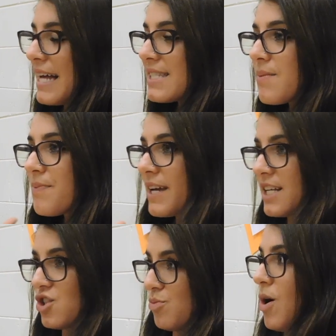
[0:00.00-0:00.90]
that something
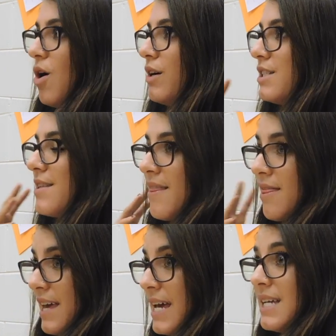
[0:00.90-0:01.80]
as small as
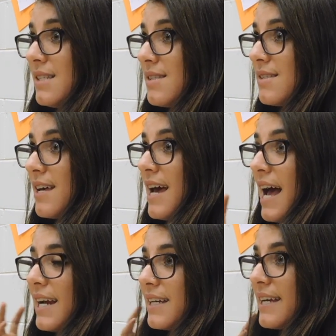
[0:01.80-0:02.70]
this
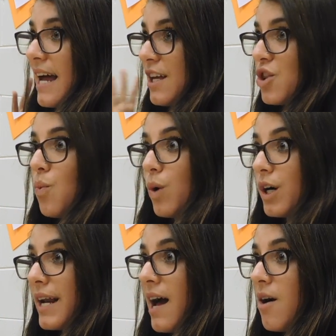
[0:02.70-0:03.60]
and getting the
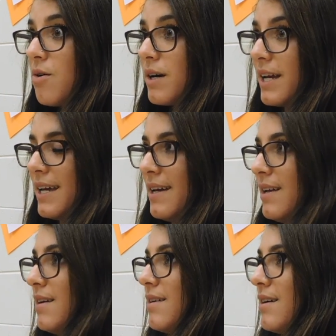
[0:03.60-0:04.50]
word out
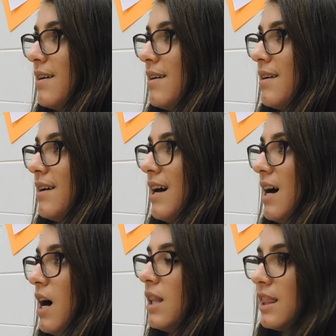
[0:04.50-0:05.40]
in
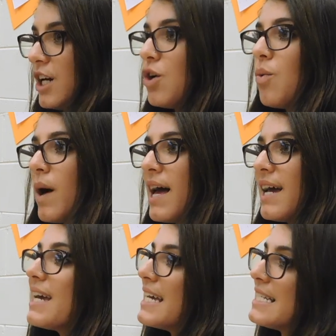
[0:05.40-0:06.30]
a little
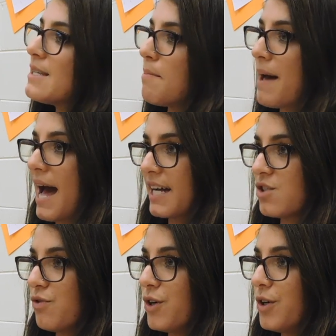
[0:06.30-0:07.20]
way is
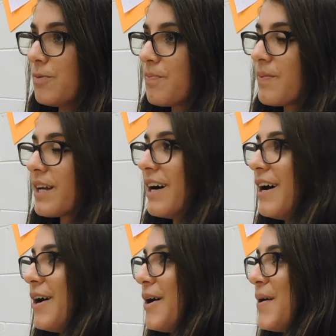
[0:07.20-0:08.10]
impactful.
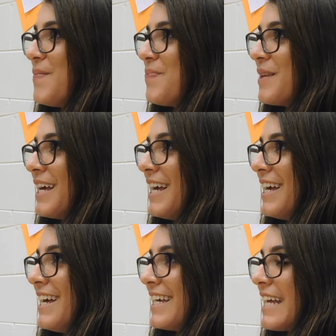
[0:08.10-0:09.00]
Um,
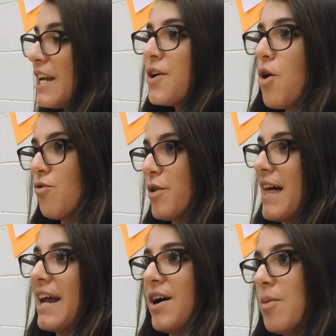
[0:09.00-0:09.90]
getting over
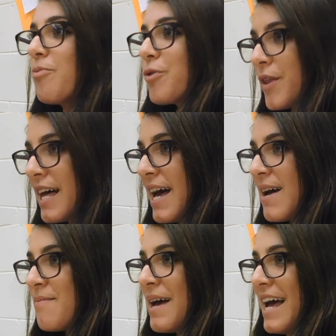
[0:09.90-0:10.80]
that hump for
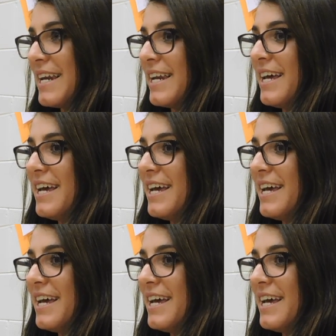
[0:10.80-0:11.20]
them and